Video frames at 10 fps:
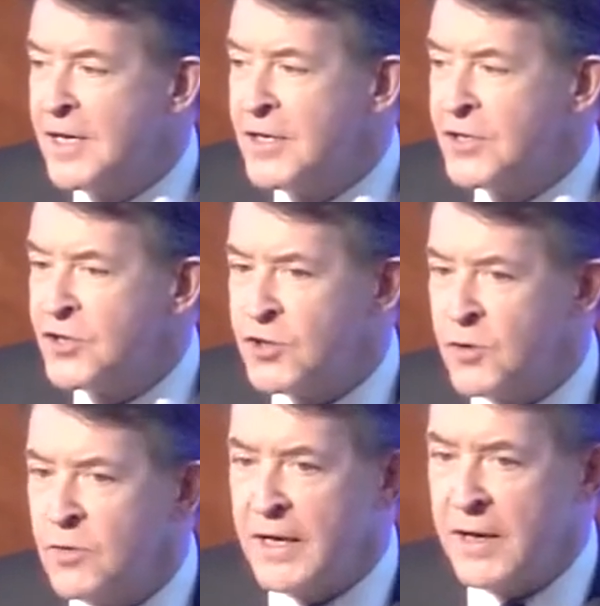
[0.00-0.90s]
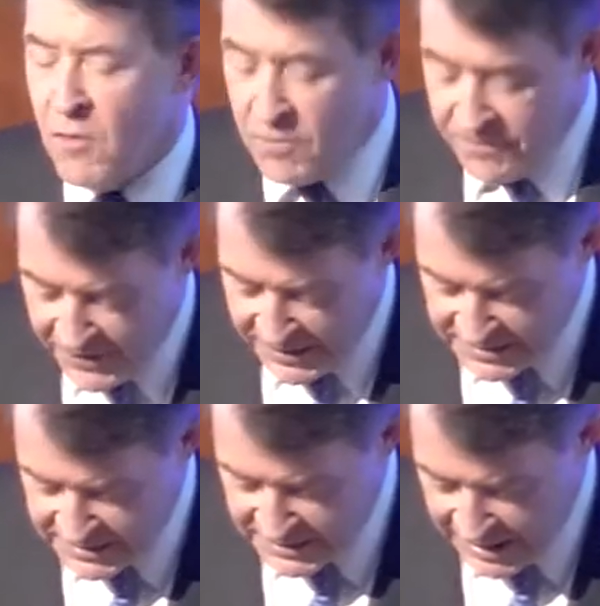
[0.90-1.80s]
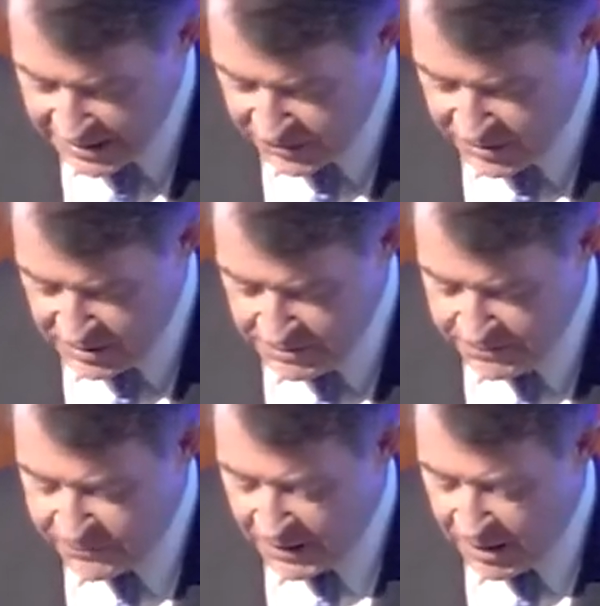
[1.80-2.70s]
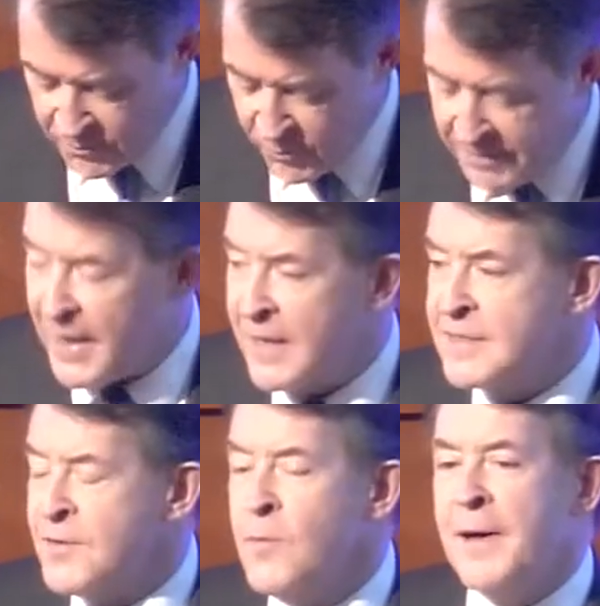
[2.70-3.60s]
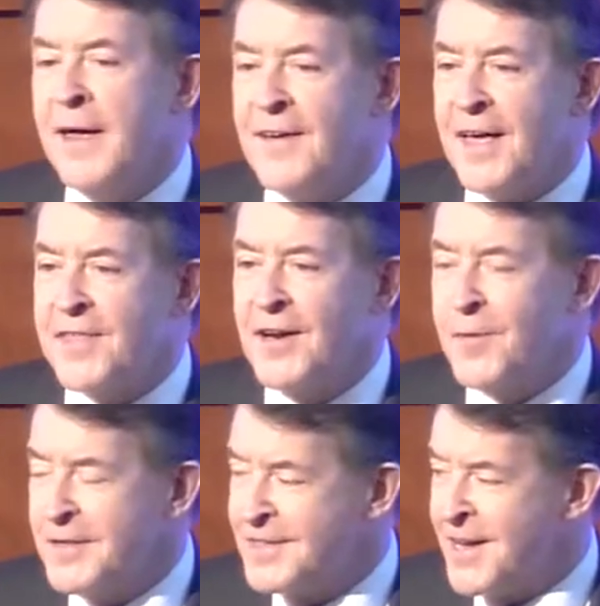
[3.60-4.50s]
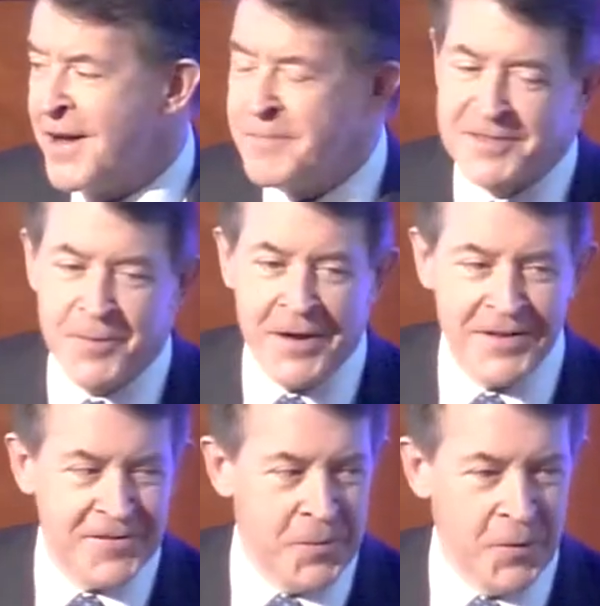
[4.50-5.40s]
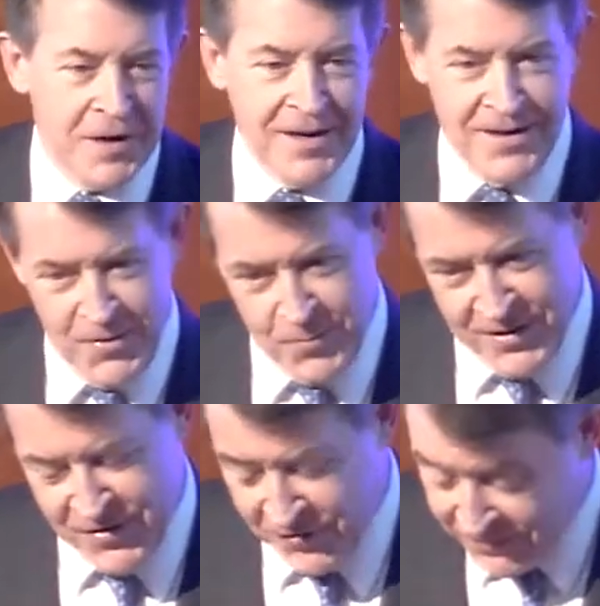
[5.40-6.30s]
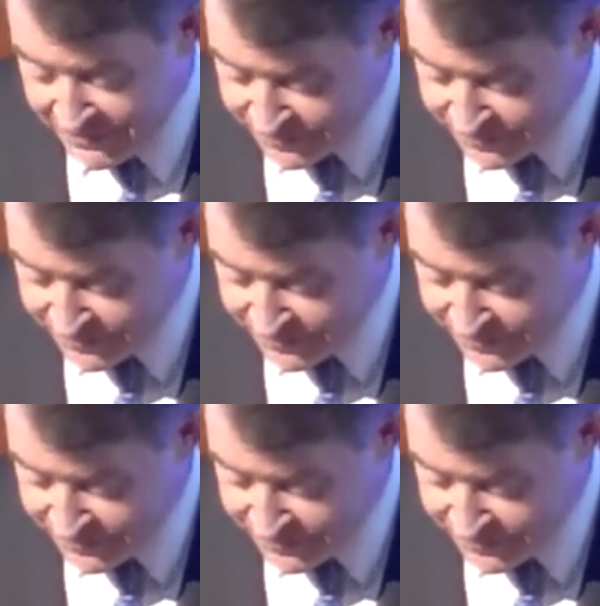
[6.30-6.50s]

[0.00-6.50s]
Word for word: surely all finance is ethical. Aren't we bankers all behaving ethically all the time? And as we heard this morning, no, we're not.